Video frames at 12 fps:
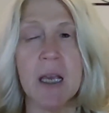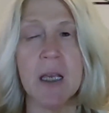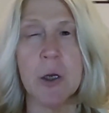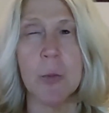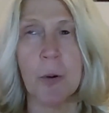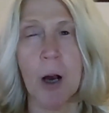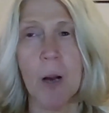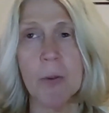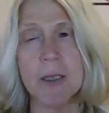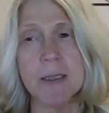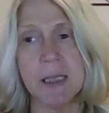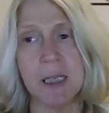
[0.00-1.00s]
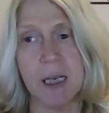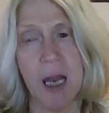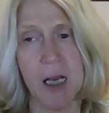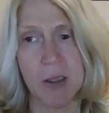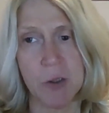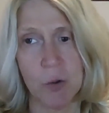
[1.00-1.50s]
your properties in an
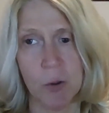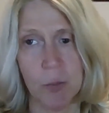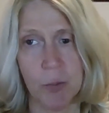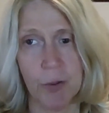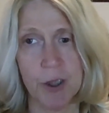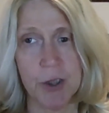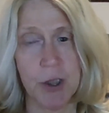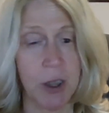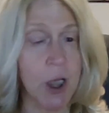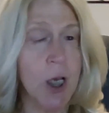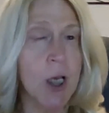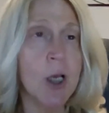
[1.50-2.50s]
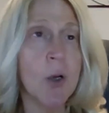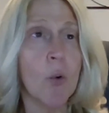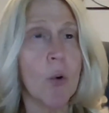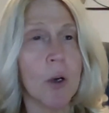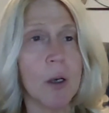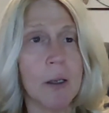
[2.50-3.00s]
S corporation
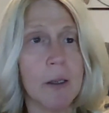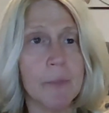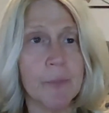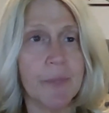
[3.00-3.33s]
or